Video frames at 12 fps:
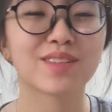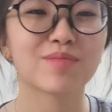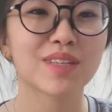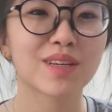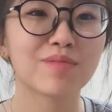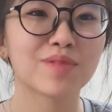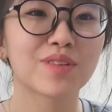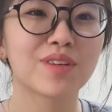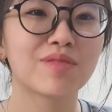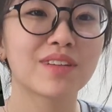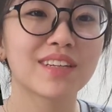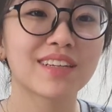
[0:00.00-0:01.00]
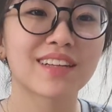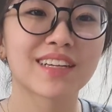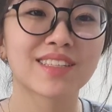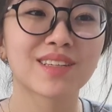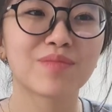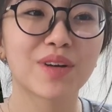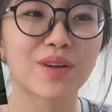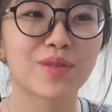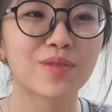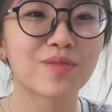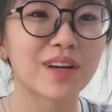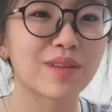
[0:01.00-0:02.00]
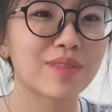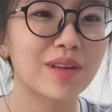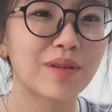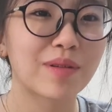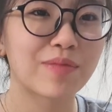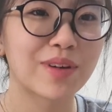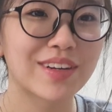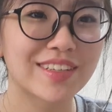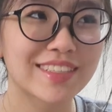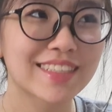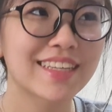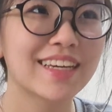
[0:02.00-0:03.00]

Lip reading: sometimes you're even neglected by your own family members.